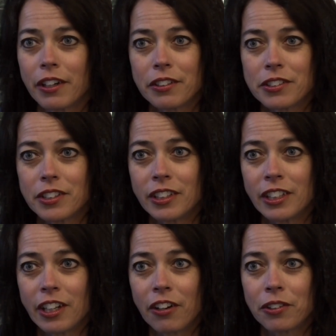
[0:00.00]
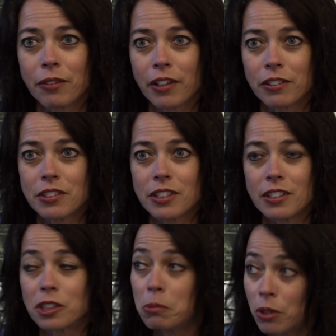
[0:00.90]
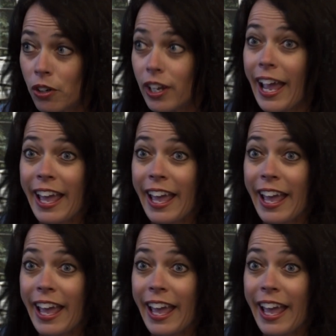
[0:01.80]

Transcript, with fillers: else in the inherited retinal disease community,